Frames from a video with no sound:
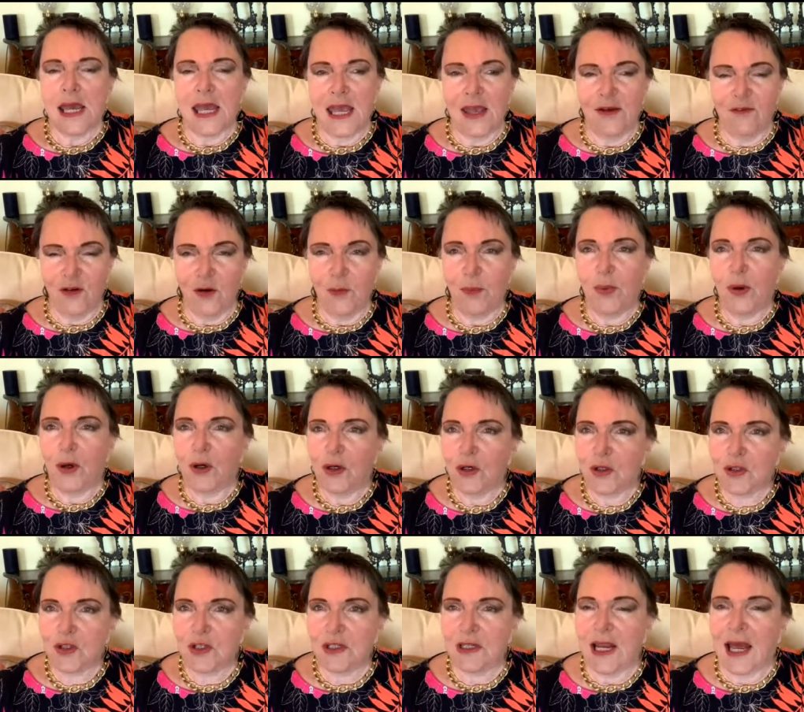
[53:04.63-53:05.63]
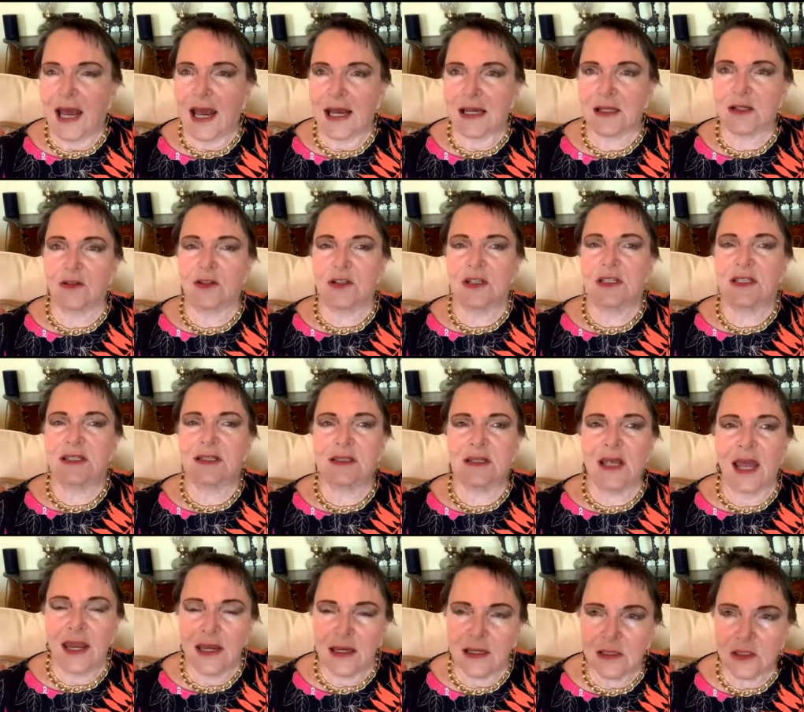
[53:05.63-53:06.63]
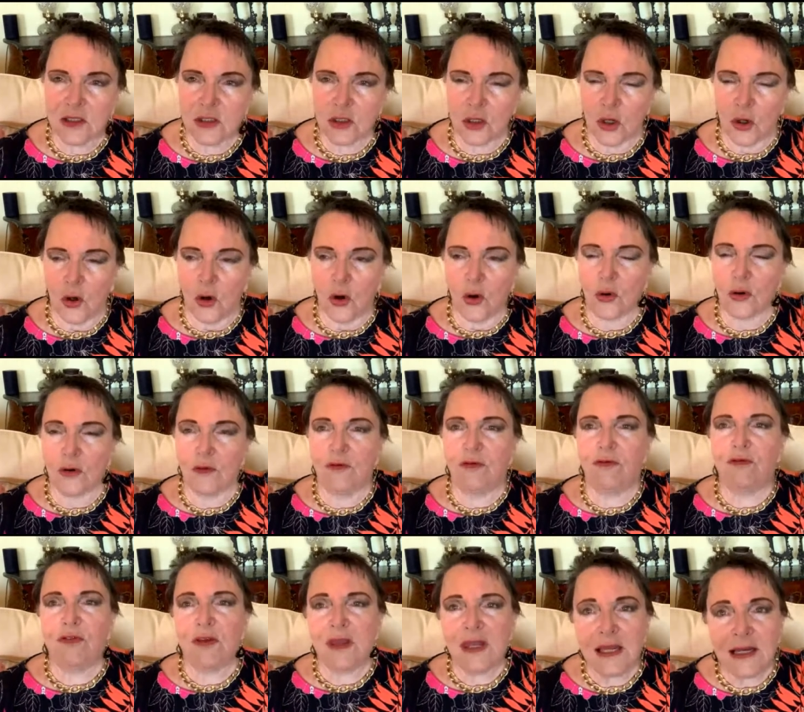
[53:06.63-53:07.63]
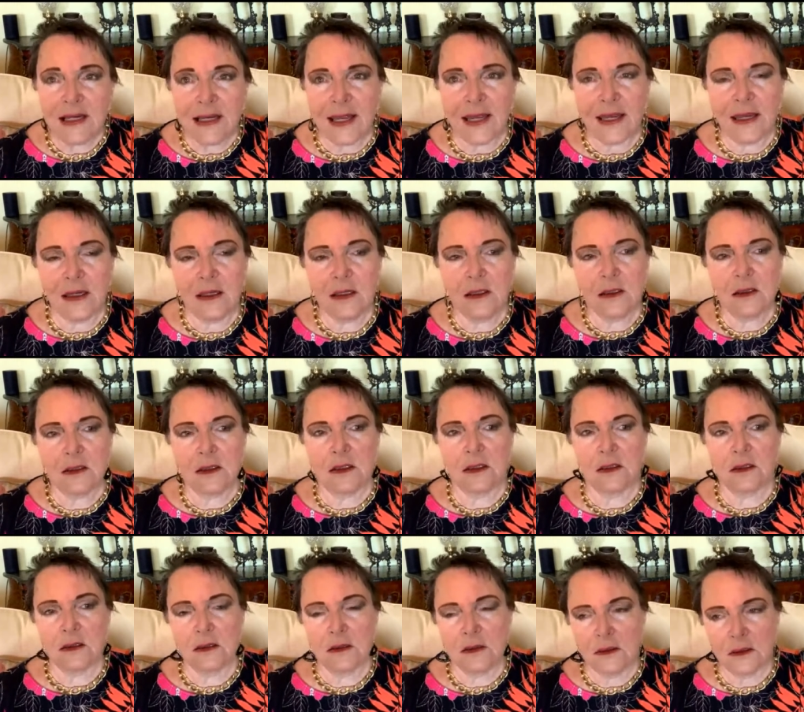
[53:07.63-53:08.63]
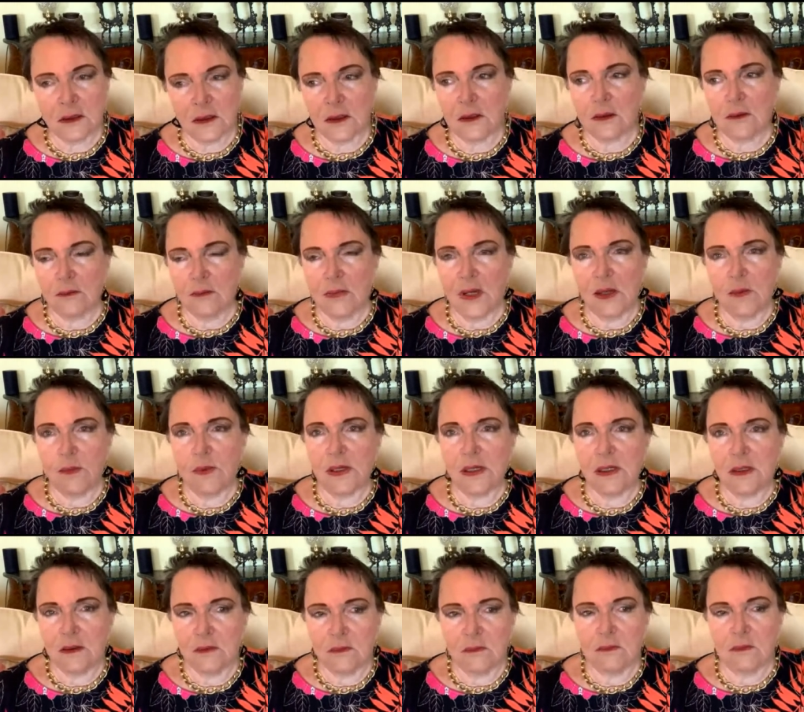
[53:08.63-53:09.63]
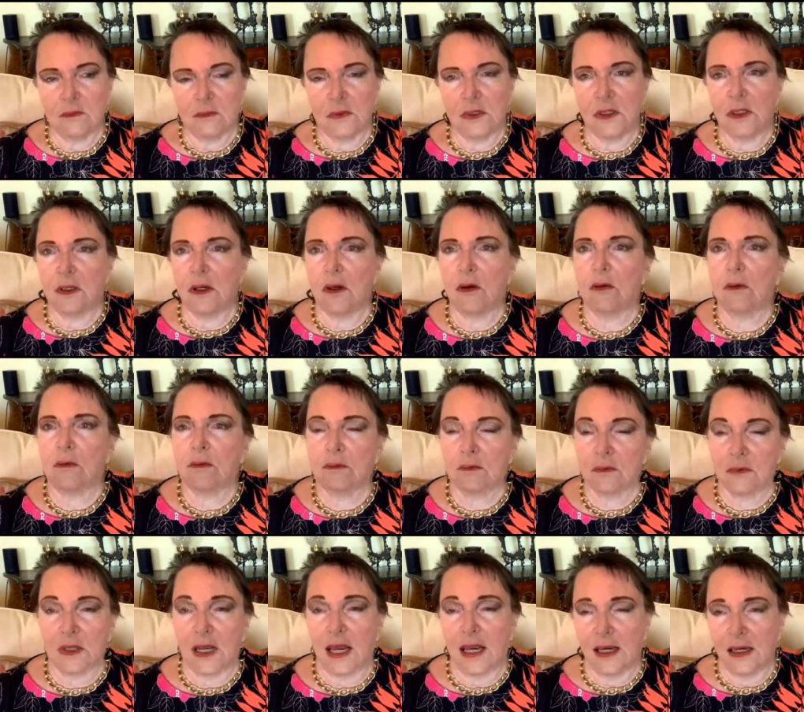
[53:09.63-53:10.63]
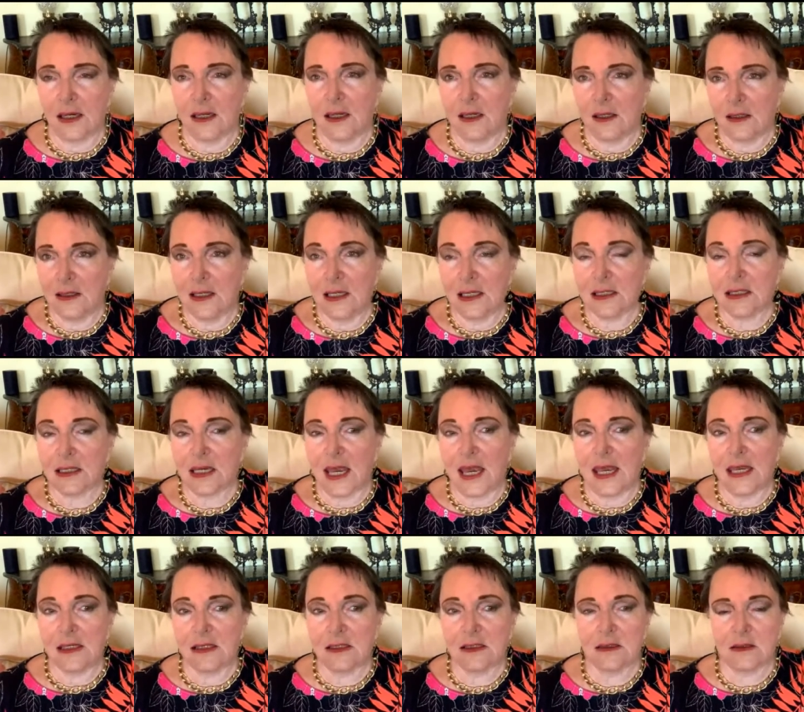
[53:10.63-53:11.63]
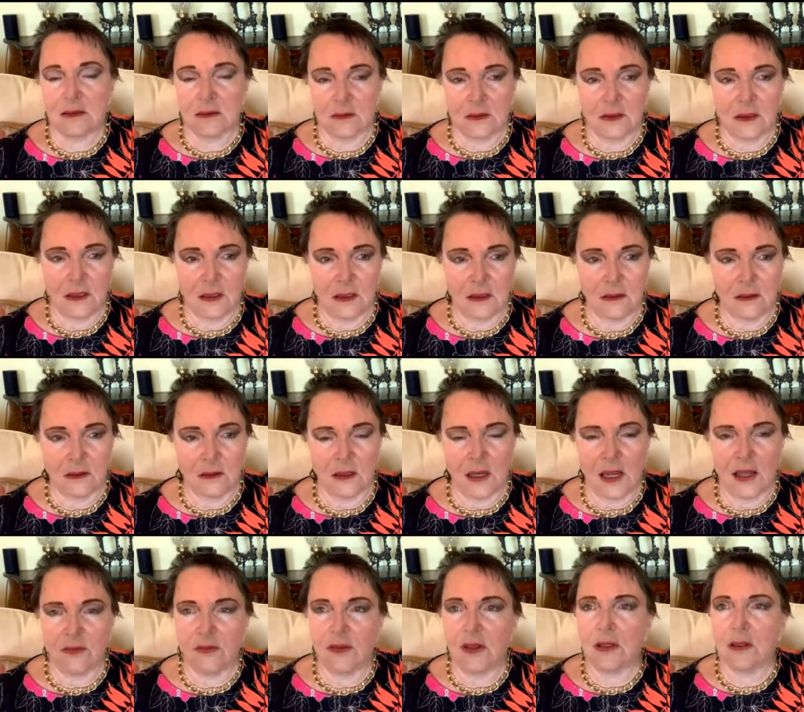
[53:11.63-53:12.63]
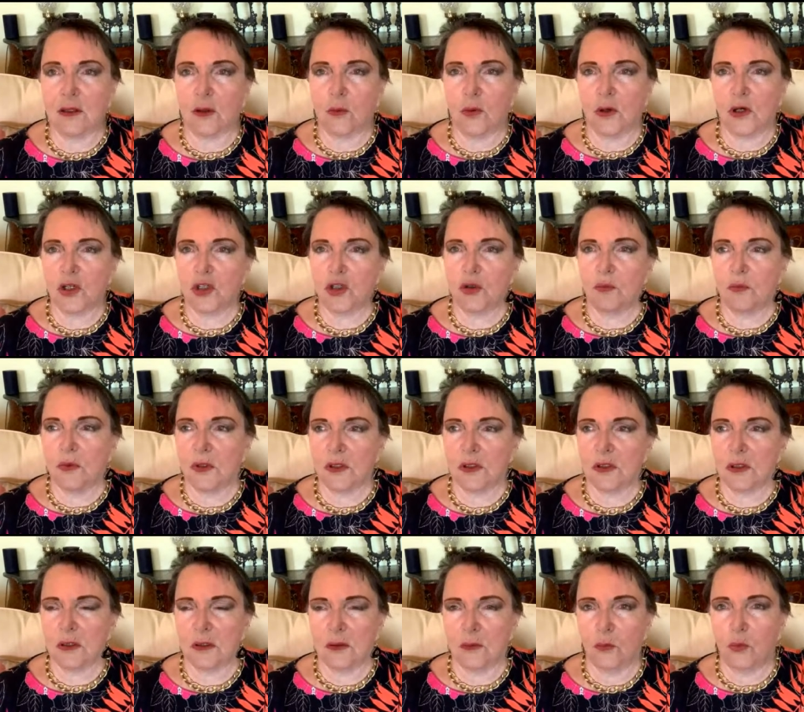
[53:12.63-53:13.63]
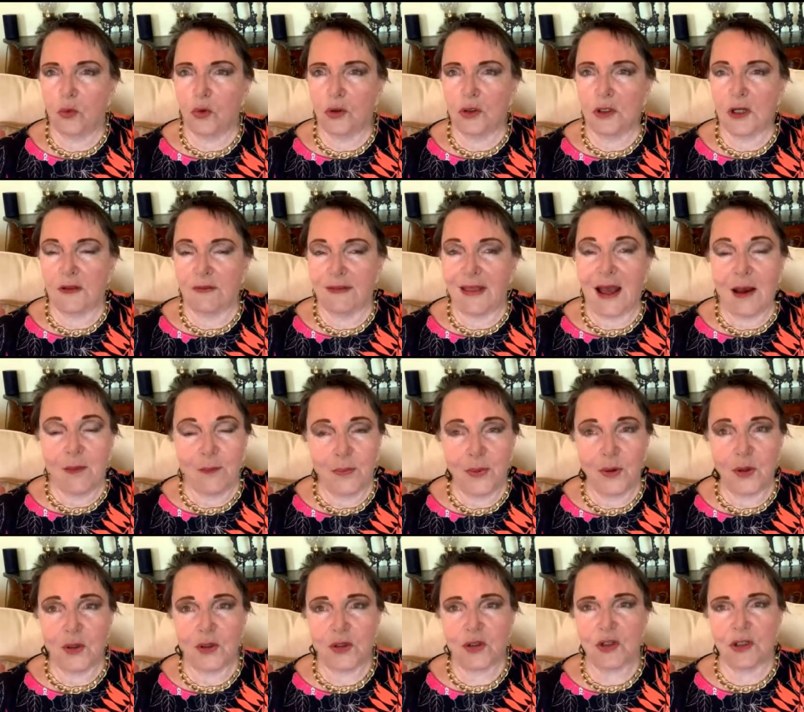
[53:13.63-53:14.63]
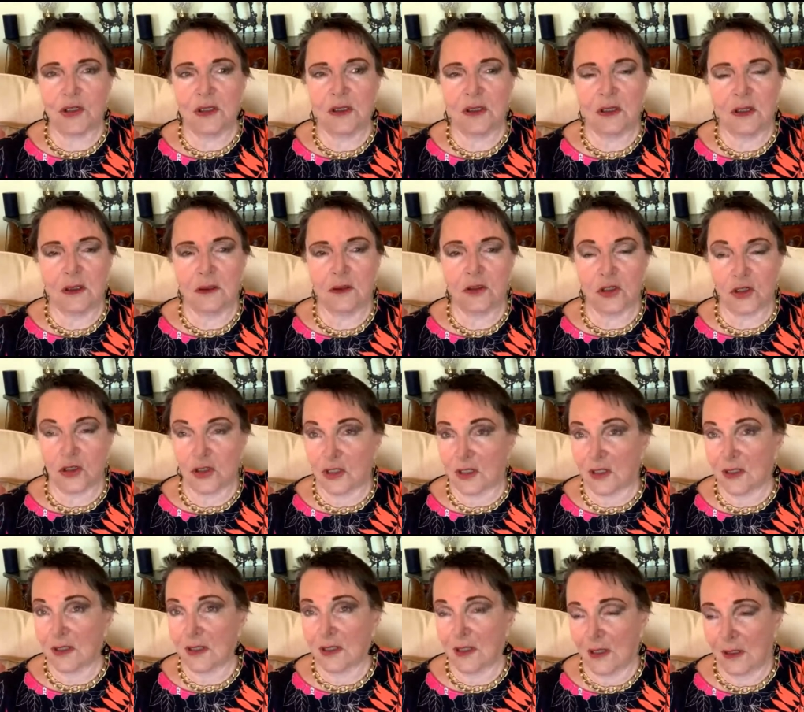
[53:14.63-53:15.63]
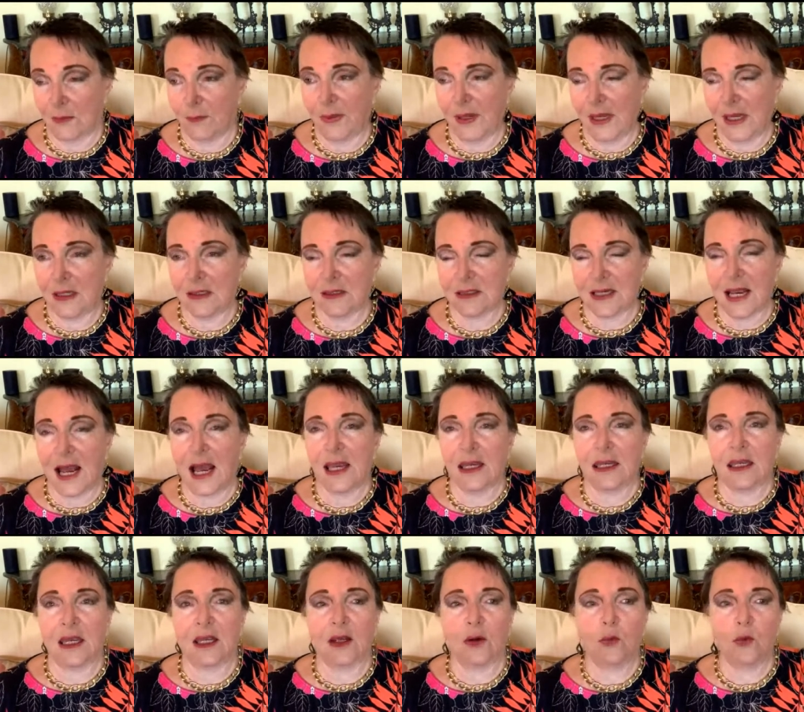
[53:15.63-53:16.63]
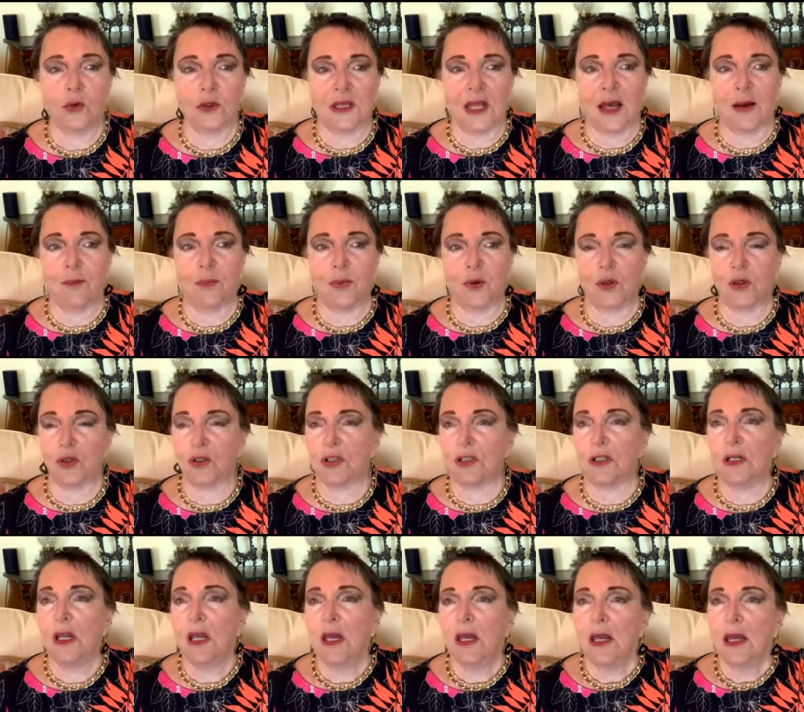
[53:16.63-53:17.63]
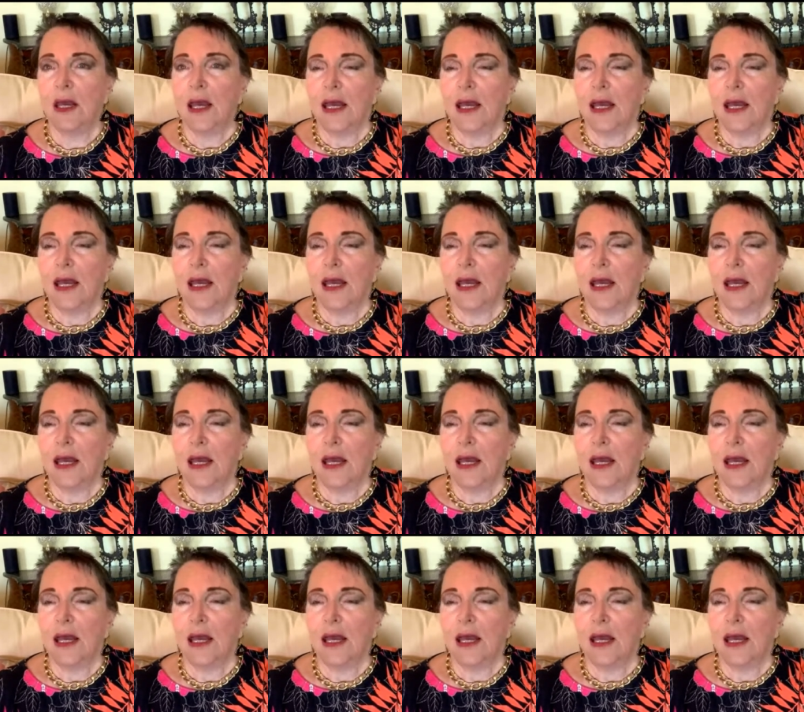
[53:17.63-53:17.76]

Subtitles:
If a person has a sense or a feeling that maybe, you know, in this case, I think the question was, would that person, just as being psychic, would that person